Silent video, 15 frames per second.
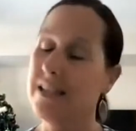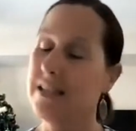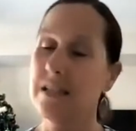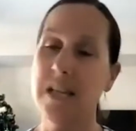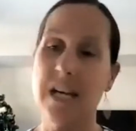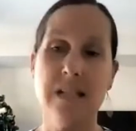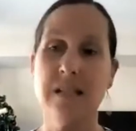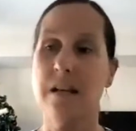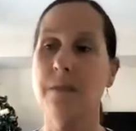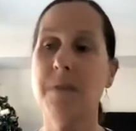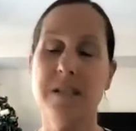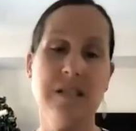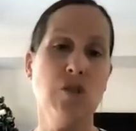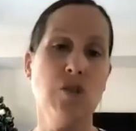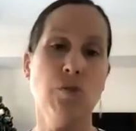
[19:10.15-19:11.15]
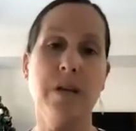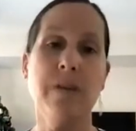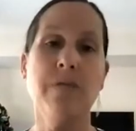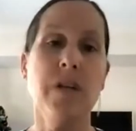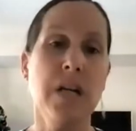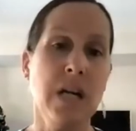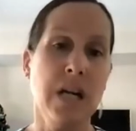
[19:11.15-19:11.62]
as a text, a message, or
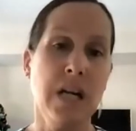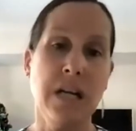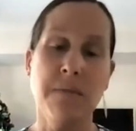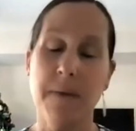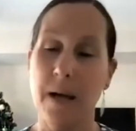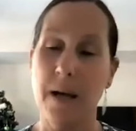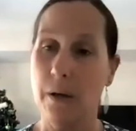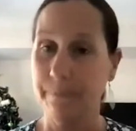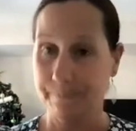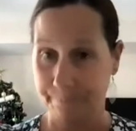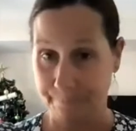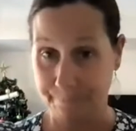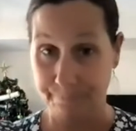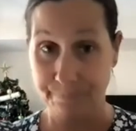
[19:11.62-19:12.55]
even in an email.